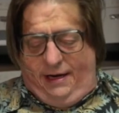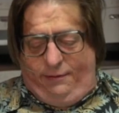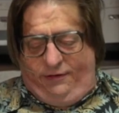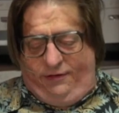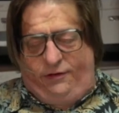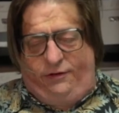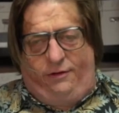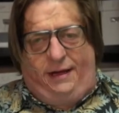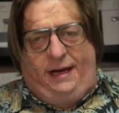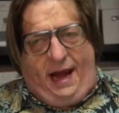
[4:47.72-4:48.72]
which is
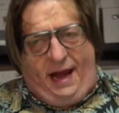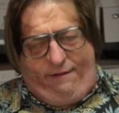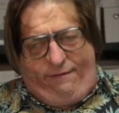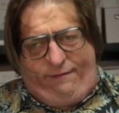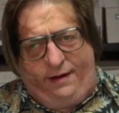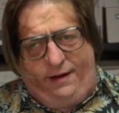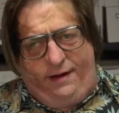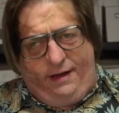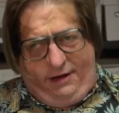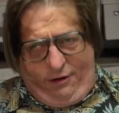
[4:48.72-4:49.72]
also like half
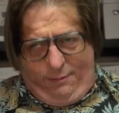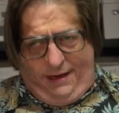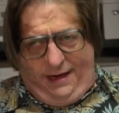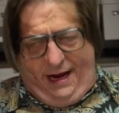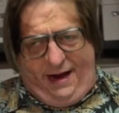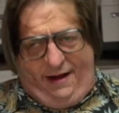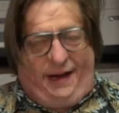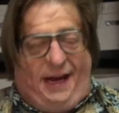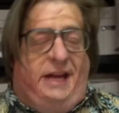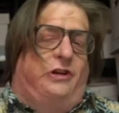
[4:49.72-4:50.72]
human,
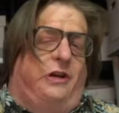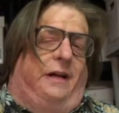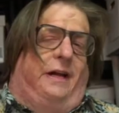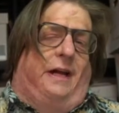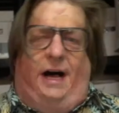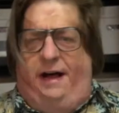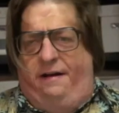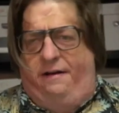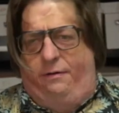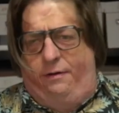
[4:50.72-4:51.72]
half ancient
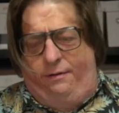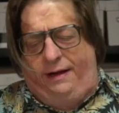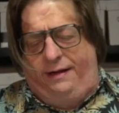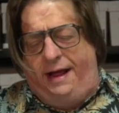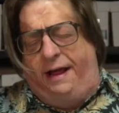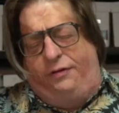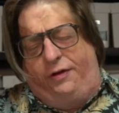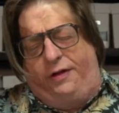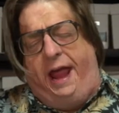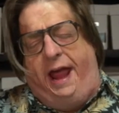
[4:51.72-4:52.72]
god, or like not
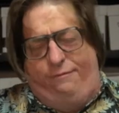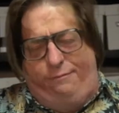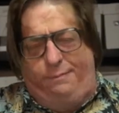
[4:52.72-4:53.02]
actually half,